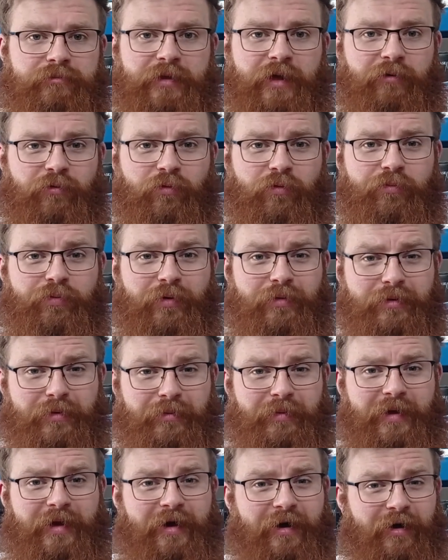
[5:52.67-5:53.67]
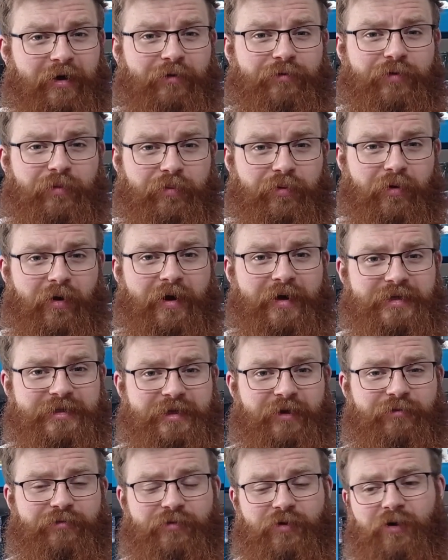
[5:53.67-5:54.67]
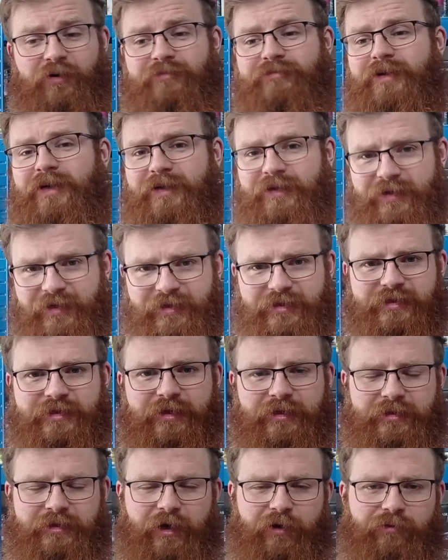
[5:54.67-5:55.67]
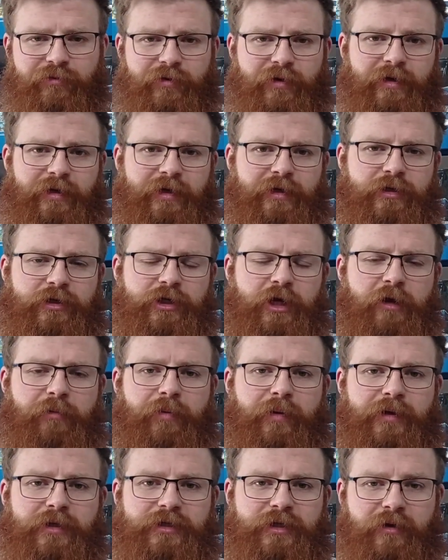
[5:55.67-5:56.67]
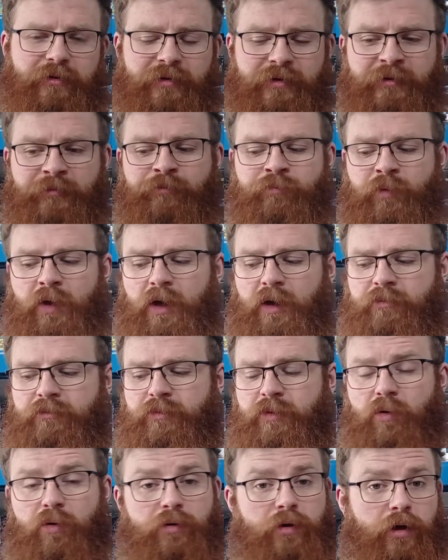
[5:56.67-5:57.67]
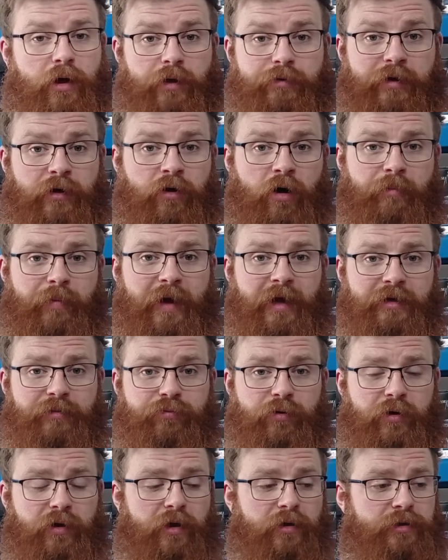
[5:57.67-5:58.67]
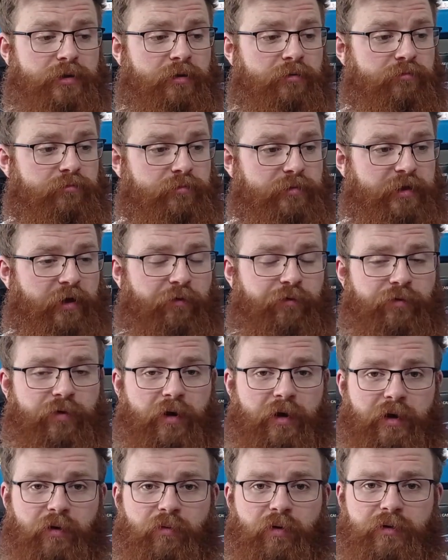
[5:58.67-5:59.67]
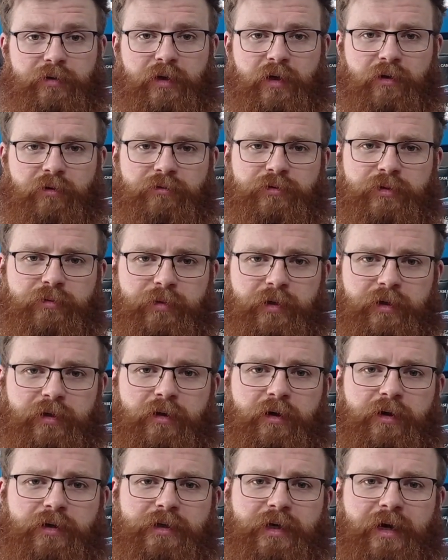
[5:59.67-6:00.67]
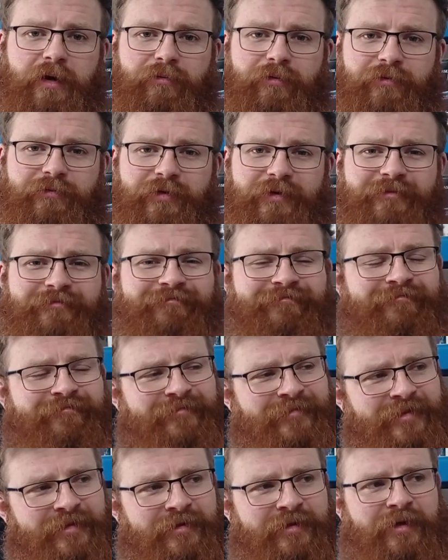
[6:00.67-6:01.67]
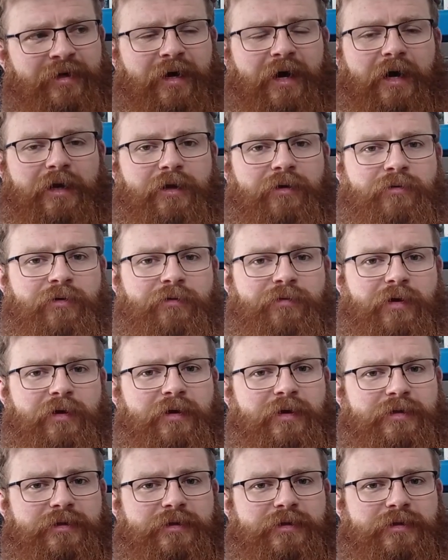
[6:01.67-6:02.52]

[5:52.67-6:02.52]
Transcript: they're all probably half the price, if not at least definitely cheaper. So um, they're not a bad product, definitely well done Ultimate Guard. However, I don't know if they'd